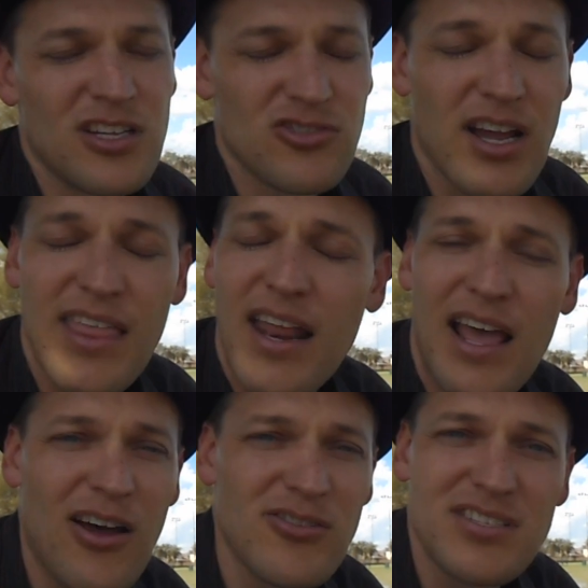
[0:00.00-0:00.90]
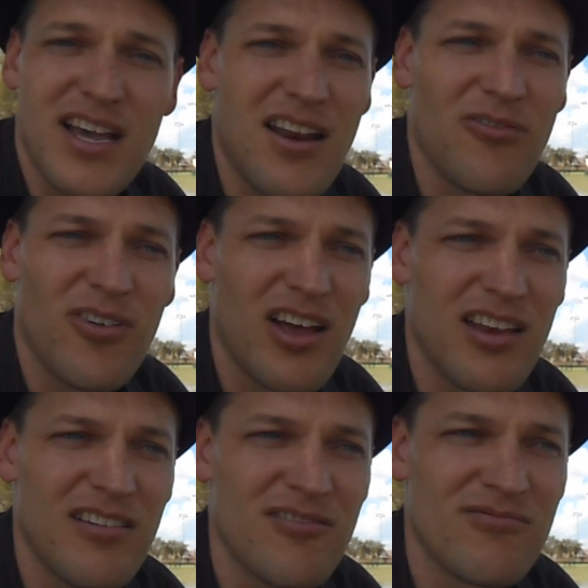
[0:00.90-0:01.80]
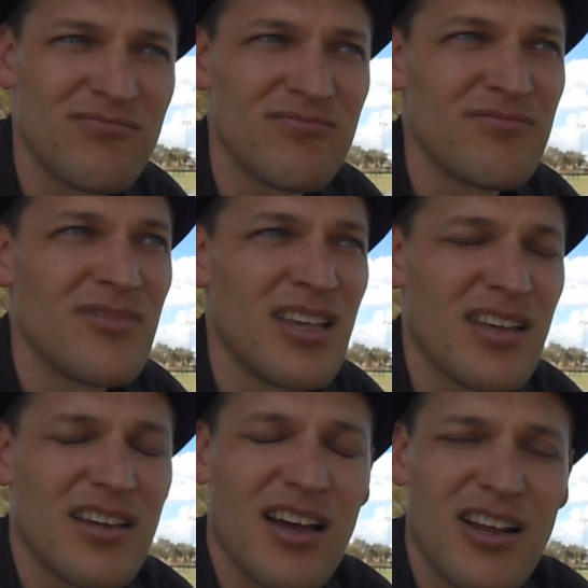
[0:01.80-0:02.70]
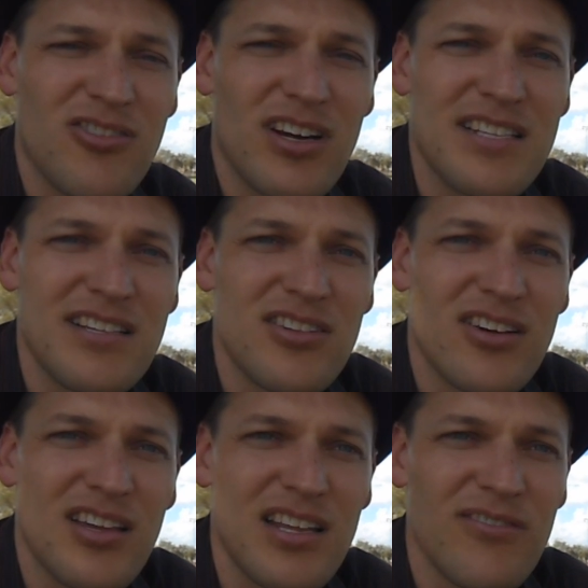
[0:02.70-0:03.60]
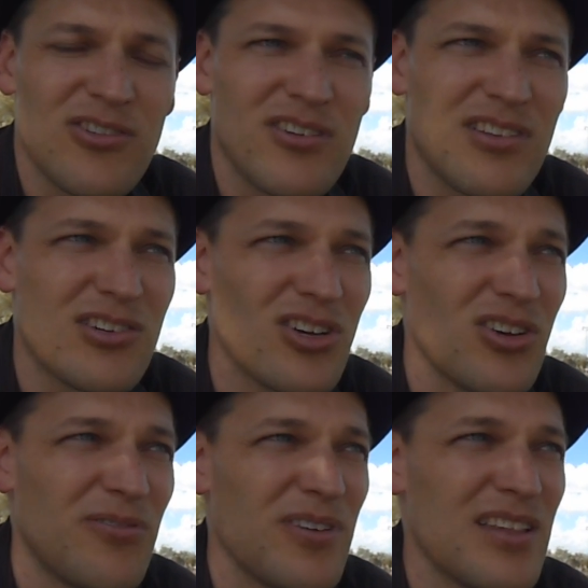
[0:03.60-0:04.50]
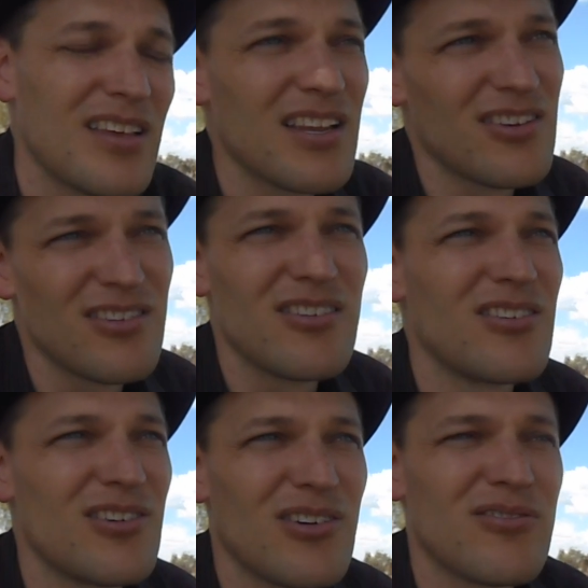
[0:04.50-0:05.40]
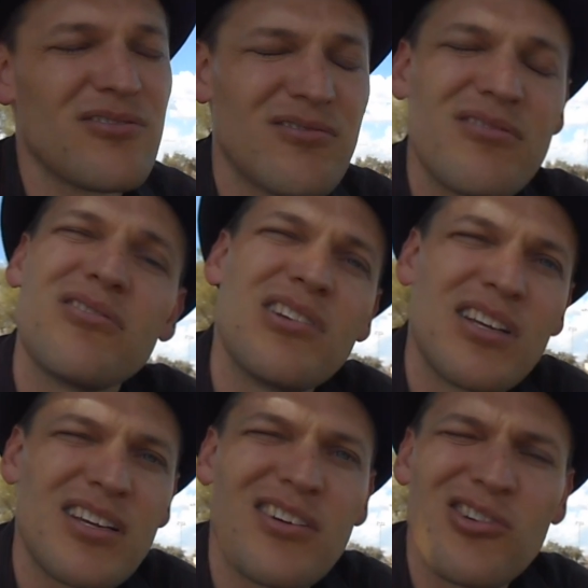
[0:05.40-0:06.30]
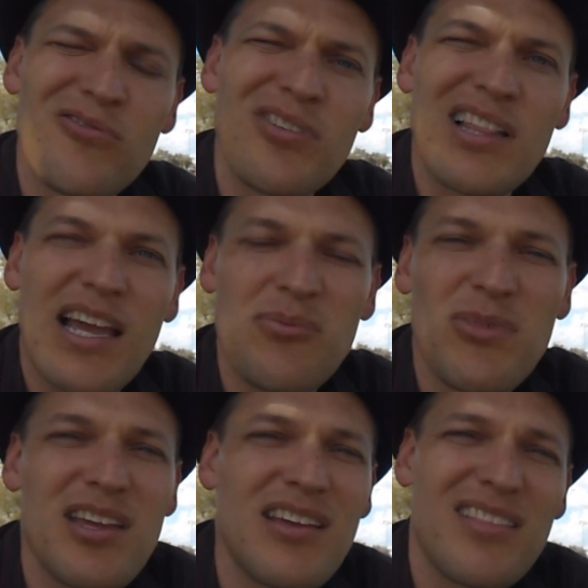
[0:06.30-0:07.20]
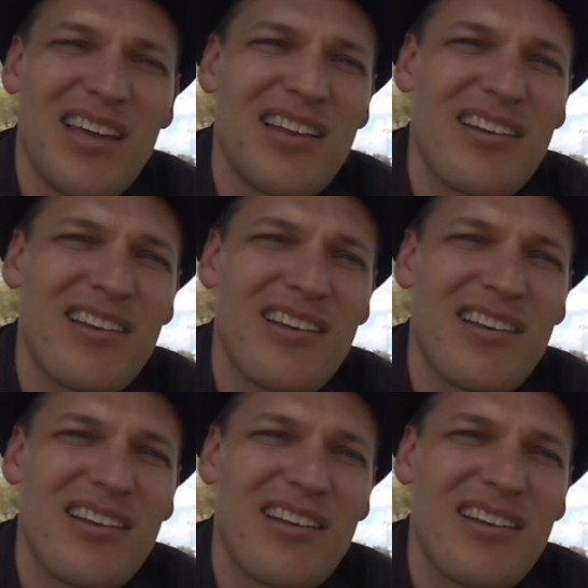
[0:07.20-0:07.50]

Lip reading: try that out. It's kind of fun, kind of crazy looking. If you're a little goofy, then, you know, goofy like me, then